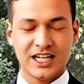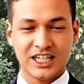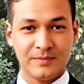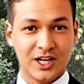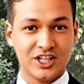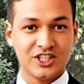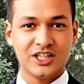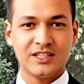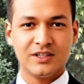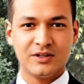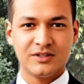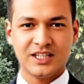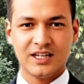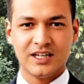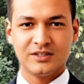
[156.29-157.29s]
especially in
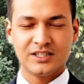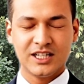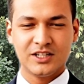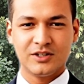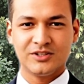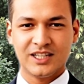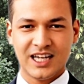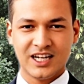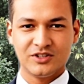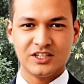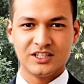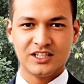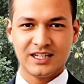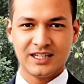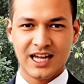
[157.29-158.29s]
those cells that use
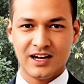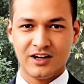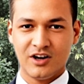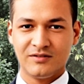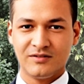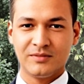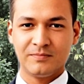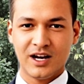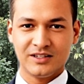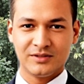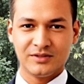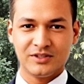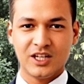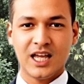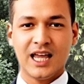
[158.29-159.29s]
electricity like nerves and
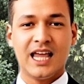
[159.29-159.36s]
muscles.